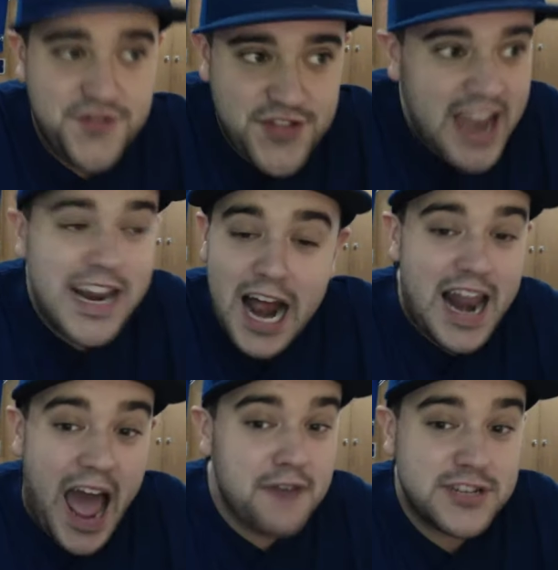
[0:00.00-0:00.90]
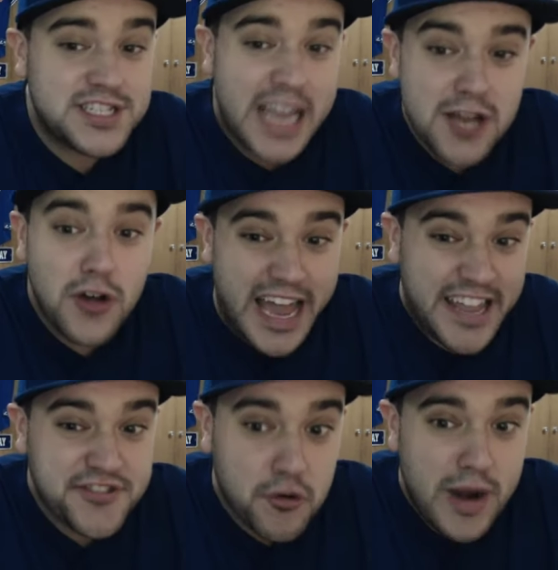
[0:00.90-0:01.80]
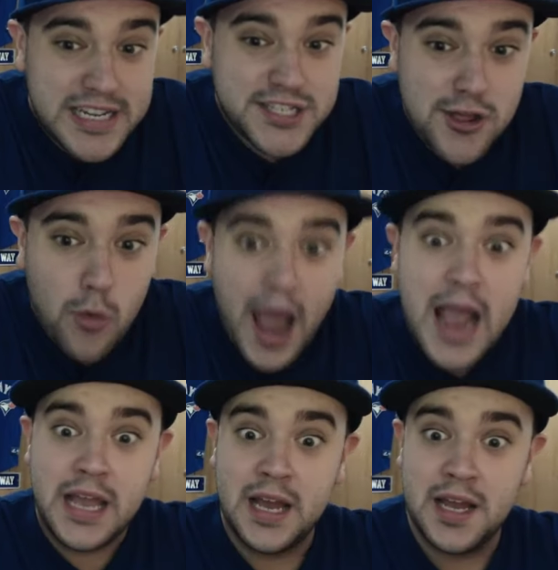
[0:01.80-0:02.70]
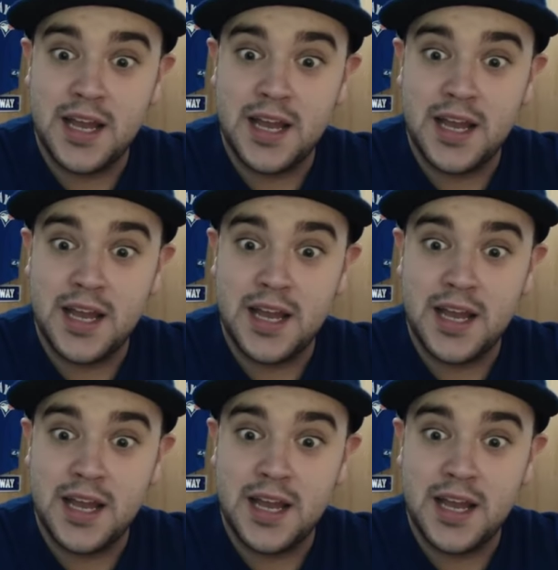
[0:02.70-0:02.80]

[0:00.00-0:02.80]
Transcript: They did not have a single hit the rest of the way.